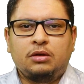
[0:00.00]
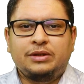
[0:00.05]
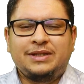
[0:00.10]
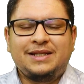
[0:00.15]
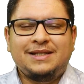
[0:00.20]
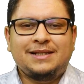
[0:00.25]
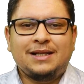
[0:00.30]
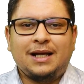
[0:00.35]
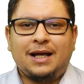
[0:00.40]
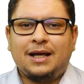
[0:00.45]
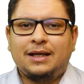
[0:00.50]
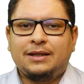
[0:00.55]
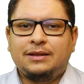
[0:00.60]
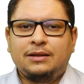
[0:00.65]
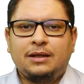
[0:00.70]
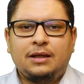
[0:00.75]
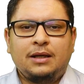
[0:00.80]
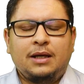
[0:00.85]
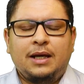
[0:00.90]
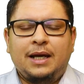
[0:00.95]

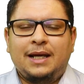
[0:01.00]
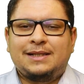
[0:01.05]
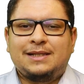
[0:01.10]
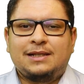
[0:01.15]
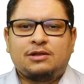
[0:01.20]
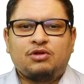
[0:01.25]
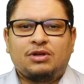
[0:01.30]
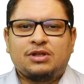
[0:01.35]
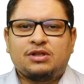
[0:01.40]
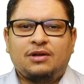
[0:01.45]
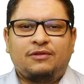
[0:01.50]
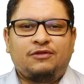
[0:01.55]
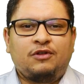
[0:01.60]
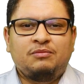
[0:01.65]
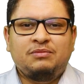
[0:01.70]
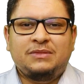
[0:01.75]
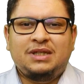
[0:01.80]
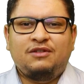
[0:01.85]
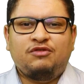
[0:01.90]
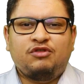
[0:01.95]
design, etc.,
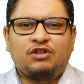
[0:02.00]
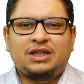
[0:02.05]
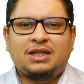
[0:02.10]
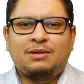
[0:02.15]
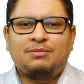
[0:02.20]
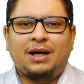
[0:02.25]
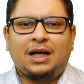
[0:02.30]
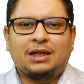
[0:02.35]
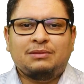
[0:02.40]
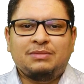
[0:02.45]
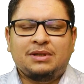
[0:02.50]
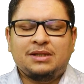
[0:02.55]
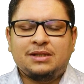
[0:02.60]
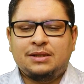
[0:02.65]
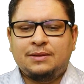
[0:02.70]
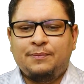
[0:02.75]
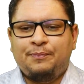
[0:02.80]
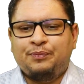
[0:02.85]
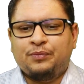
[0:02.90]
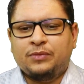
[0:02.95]
from different
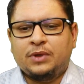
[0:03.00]
departments.